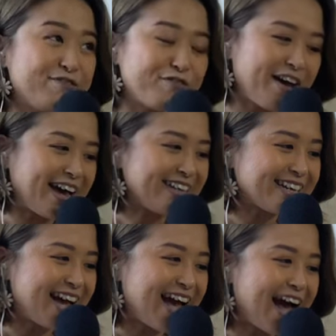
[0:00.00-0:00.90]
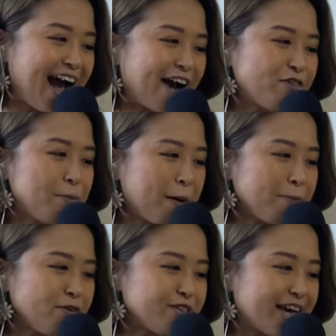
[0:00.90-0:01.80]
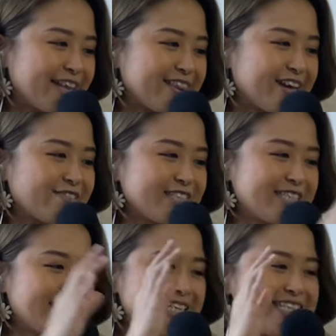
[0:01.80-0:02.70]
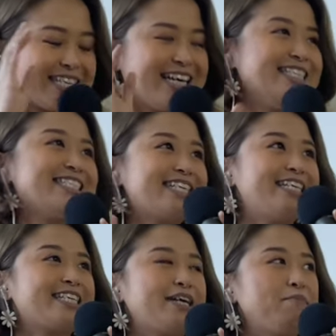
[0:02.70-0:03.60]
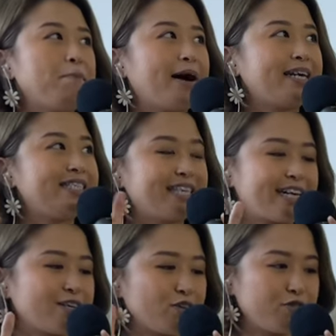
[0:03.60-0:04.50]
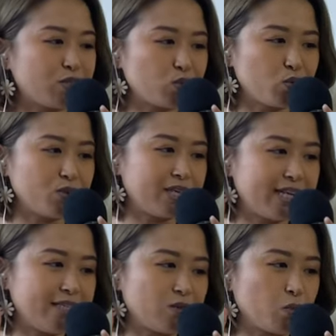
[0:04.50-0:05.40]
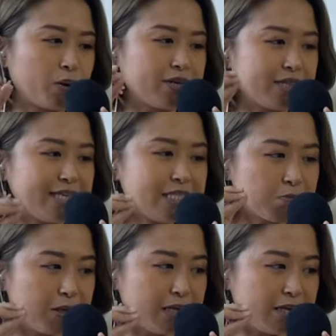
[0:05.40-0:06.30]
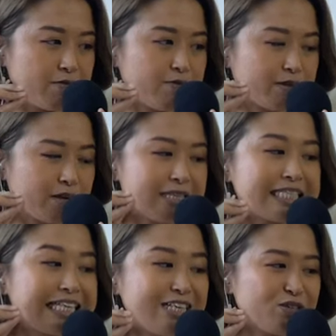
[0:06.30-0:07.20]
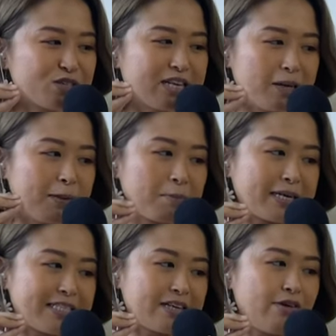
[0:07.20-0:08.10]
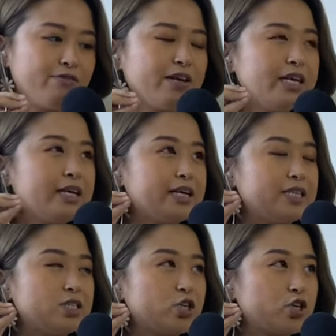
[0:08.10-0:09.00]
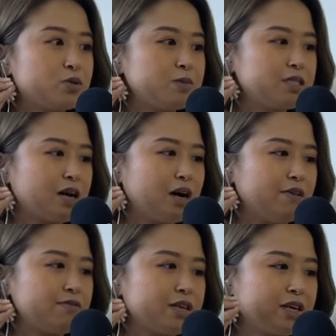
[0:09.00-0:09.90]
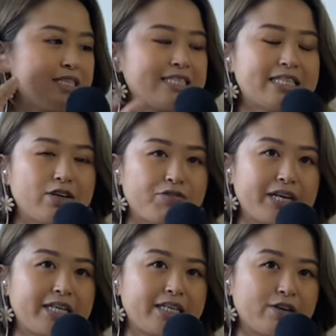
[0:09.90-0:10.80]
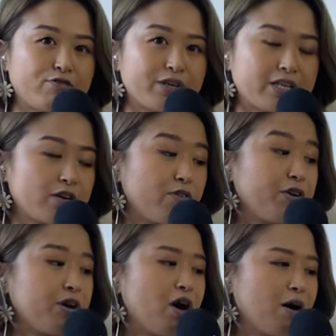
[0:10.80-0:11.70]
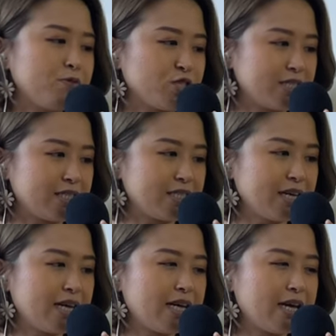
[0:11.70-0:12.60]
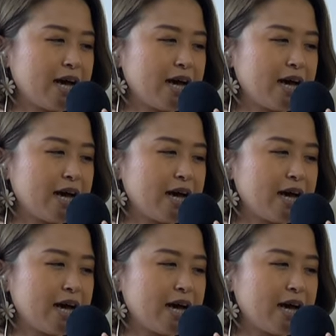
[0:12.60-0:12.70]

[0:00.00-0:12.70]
In fact, I remember that there is this instant in my secondary school days where this belief continues to limit myself in terms of considering different career options.